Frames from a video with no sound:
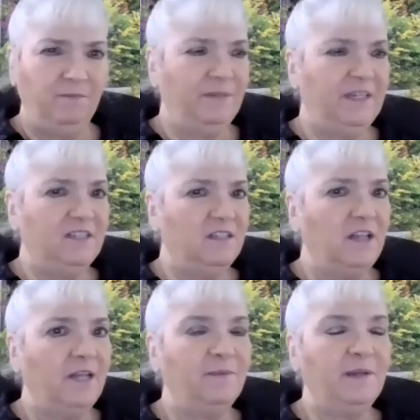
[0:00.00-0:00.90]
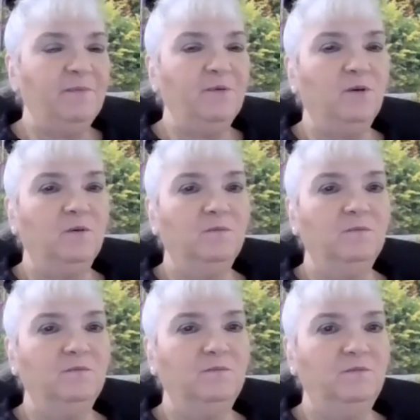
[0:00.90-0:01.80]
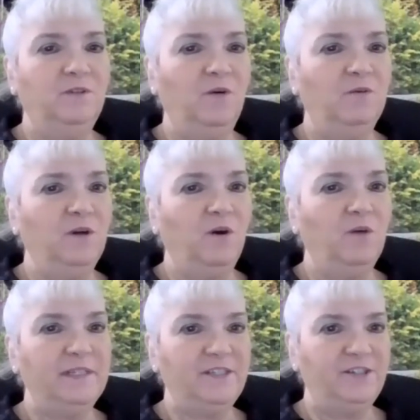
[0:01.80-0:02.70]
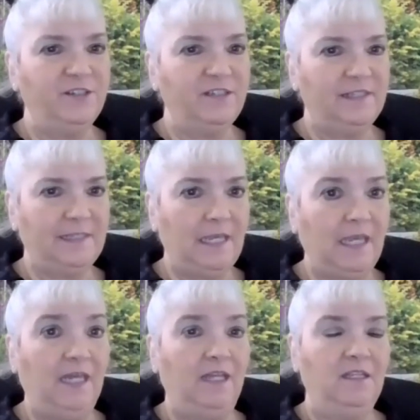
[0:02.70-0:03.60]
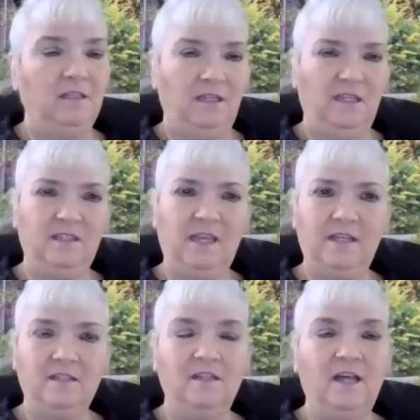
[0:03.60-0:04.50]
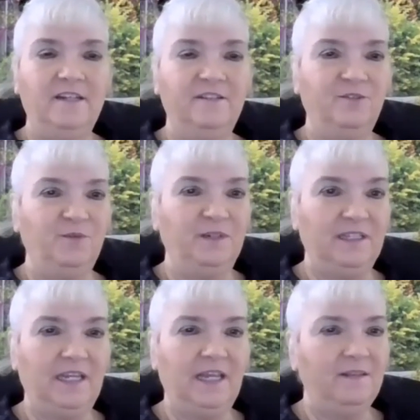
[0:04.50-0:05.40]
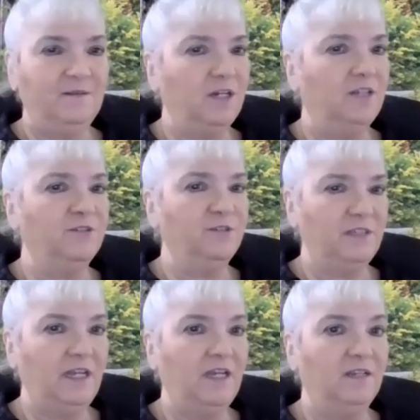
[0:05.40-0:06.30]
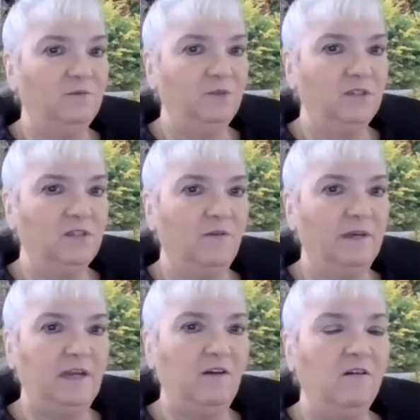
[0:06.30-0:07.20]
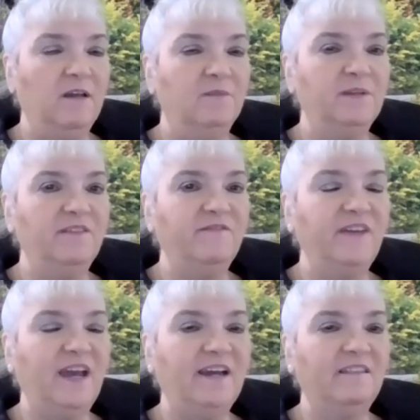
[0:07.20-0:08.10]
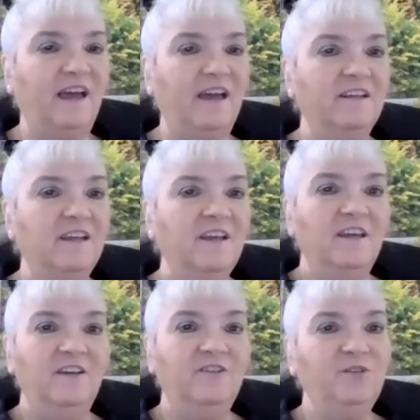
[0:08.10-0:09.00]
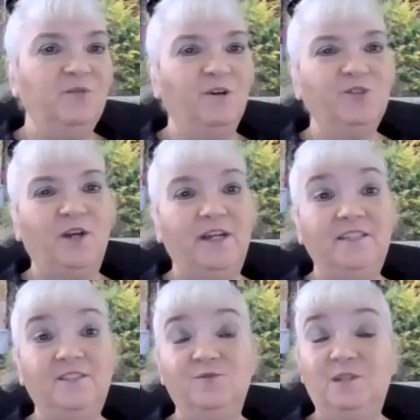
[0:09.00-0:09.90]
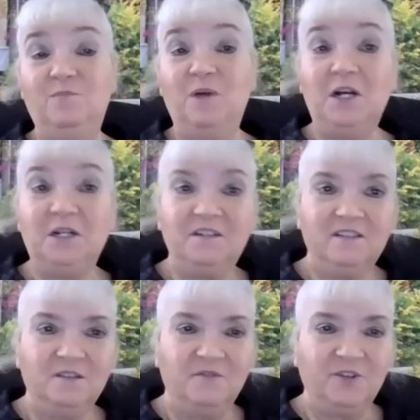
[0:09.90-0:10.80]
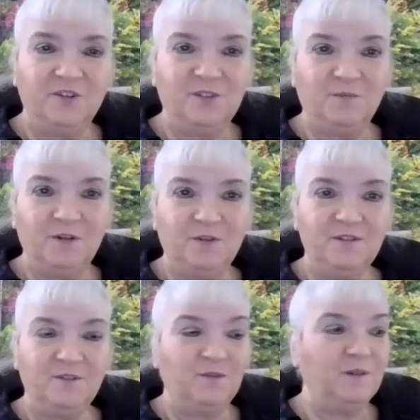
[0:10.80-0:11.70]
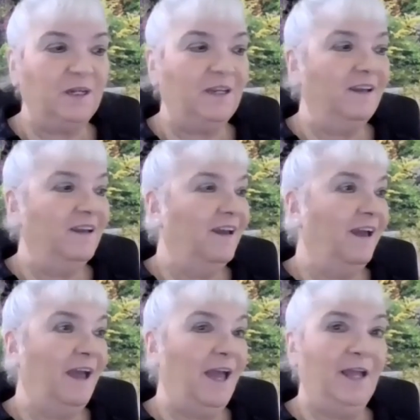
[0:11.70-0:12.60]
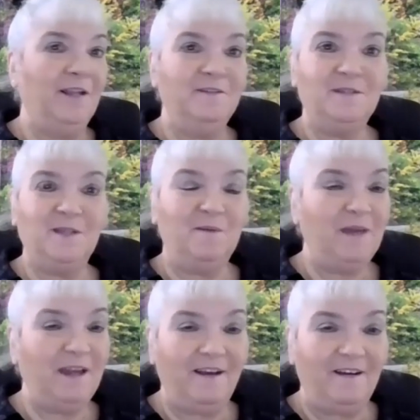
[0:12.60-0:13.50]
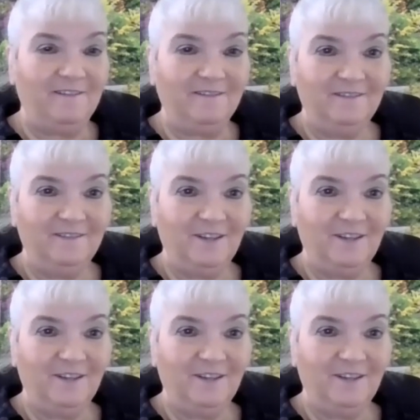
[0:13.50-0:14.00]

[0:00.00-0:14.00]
because a lot of people don't always just see it. It takes a lot of doing to get them to understand what's going on. But the fact that here you are trying to debunk the virgin birth story, and somehow